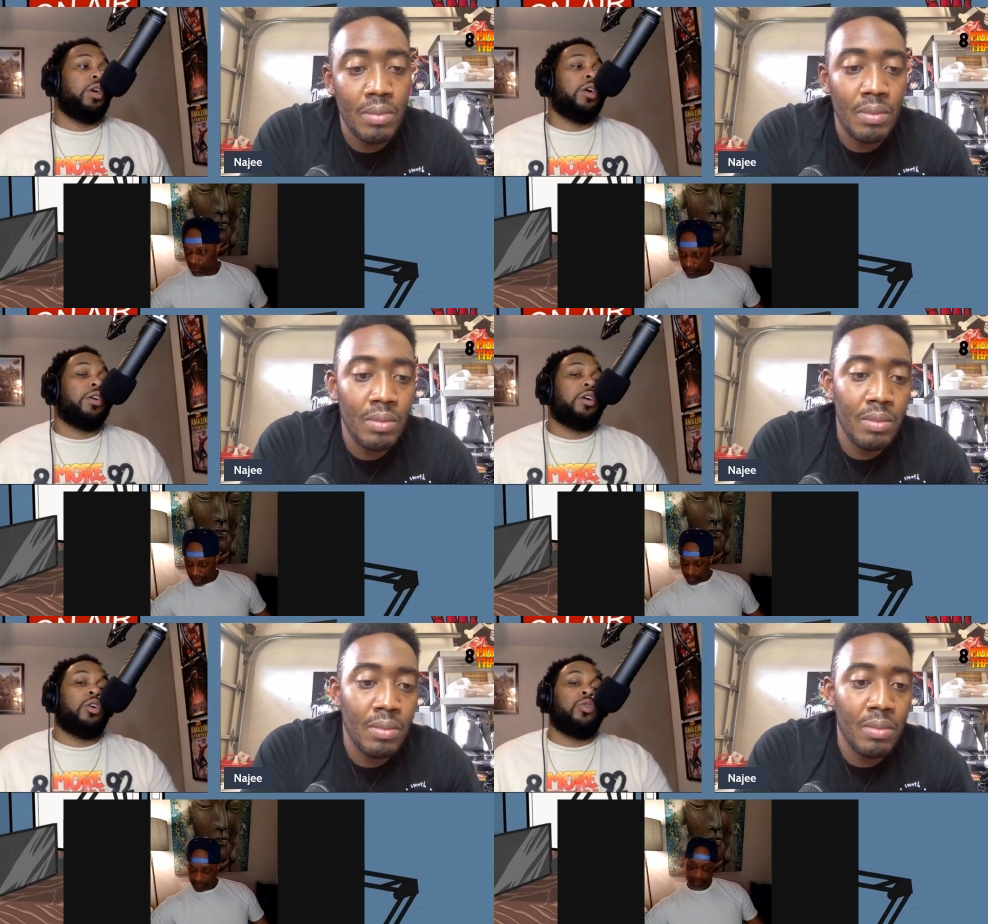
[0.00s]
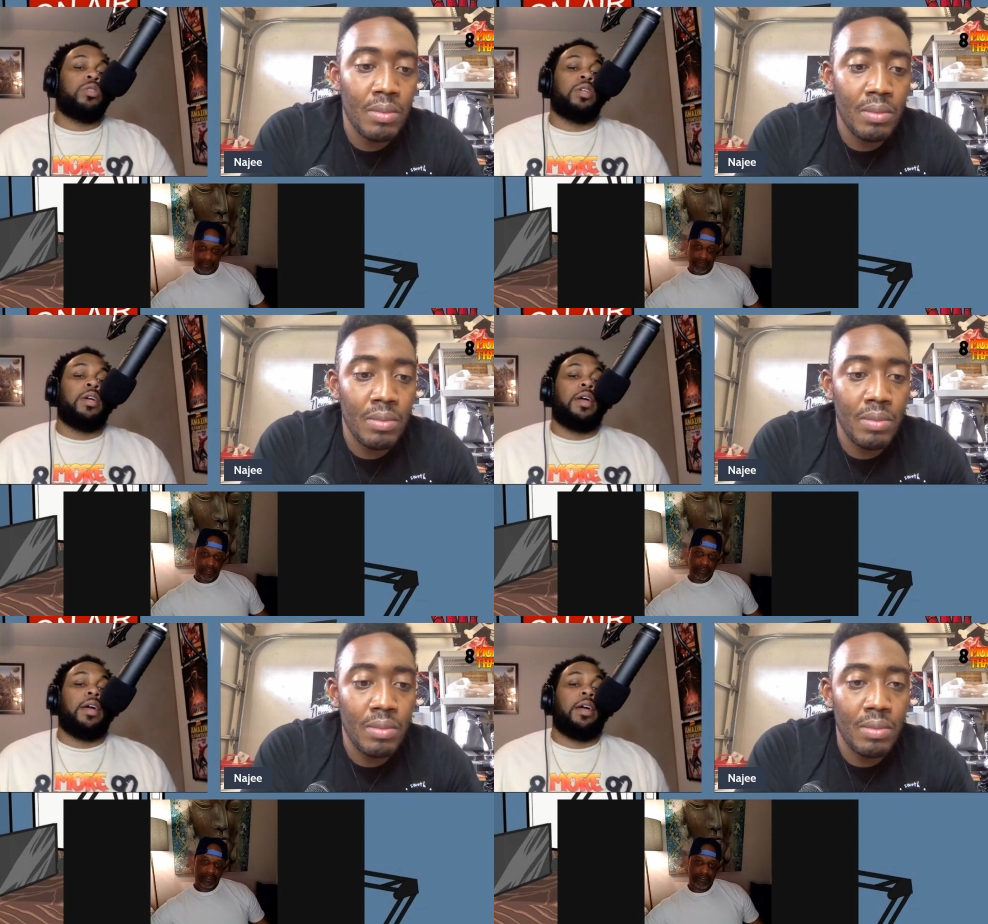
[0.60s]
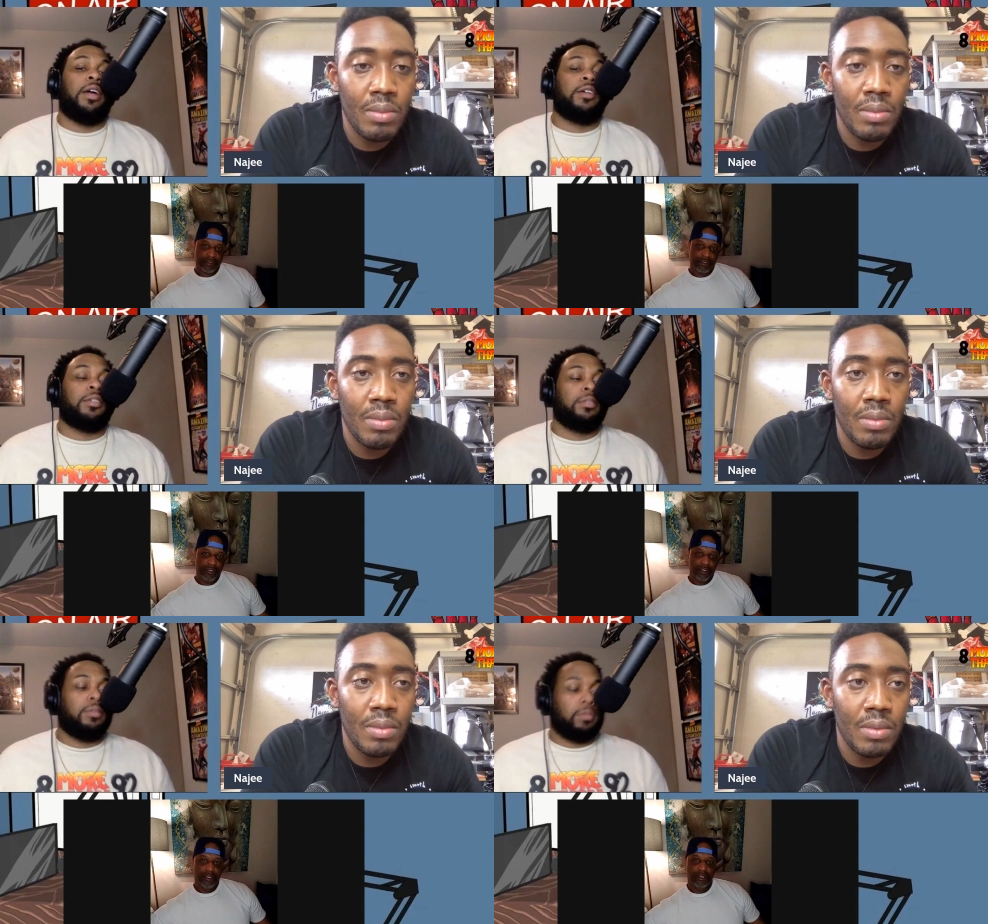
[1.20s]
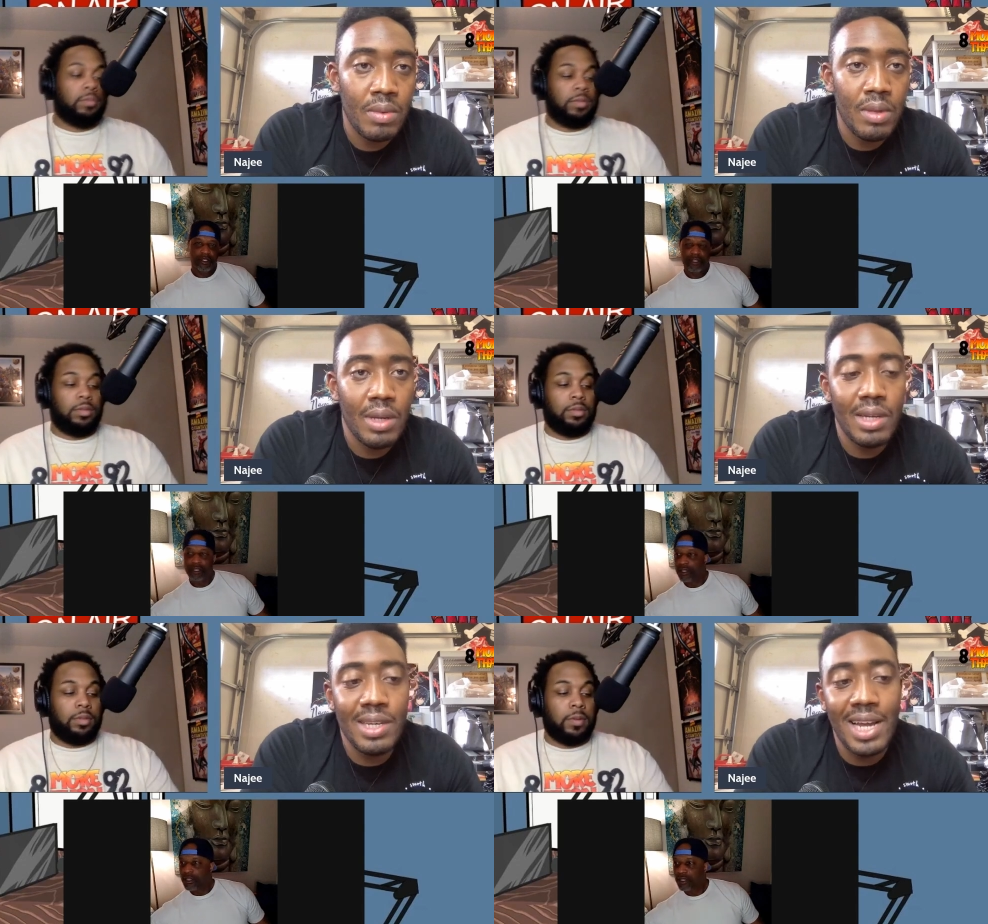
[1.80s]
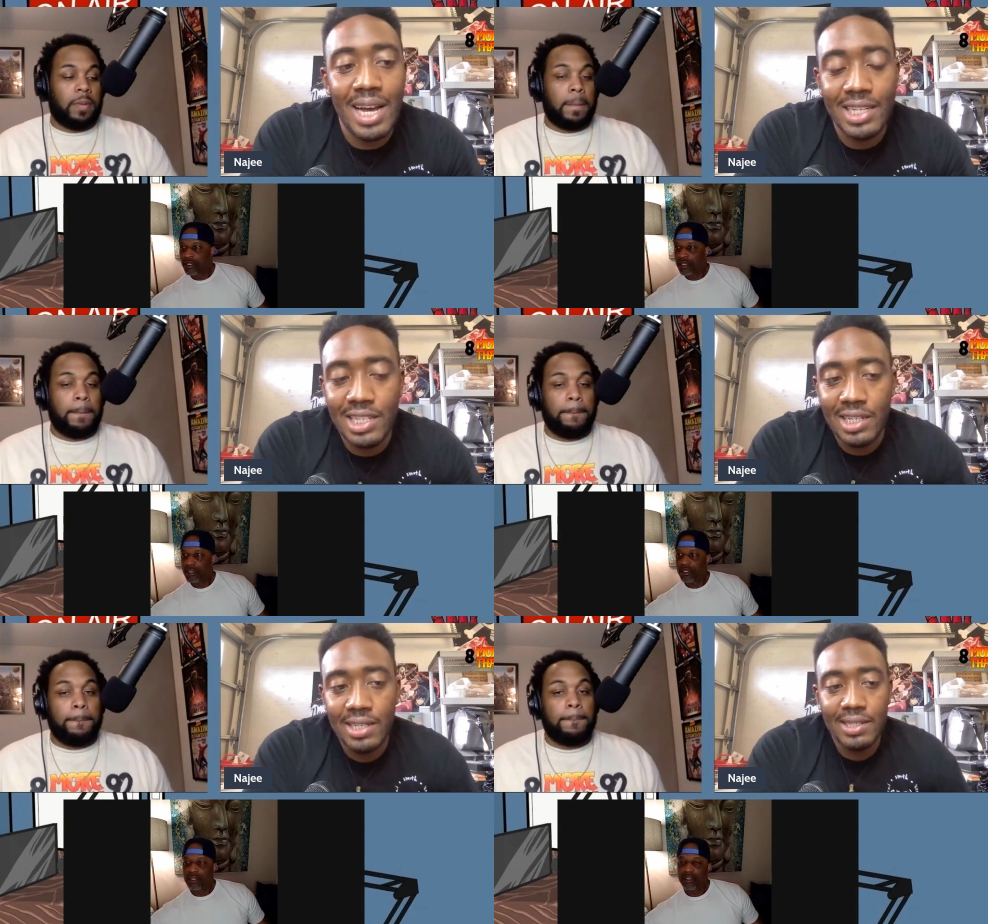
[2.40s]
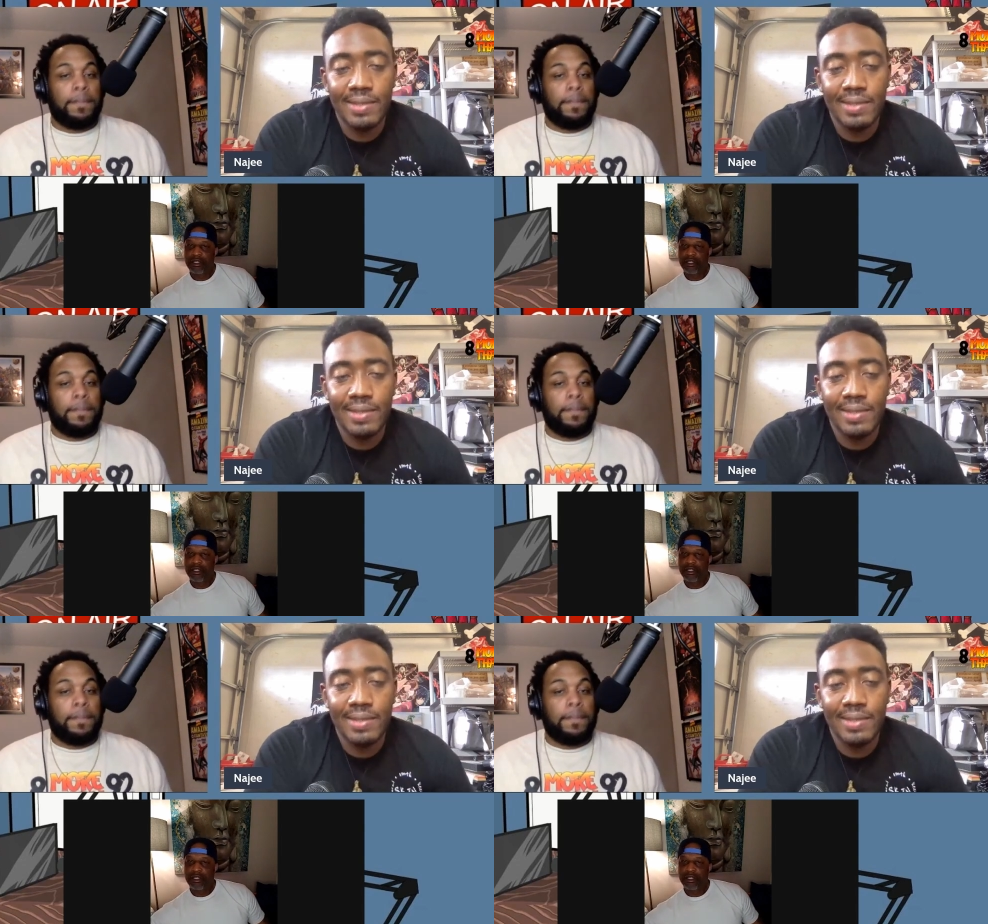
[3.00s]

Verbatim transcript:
Speaker 1: We are your hosts, Harrison. Najee.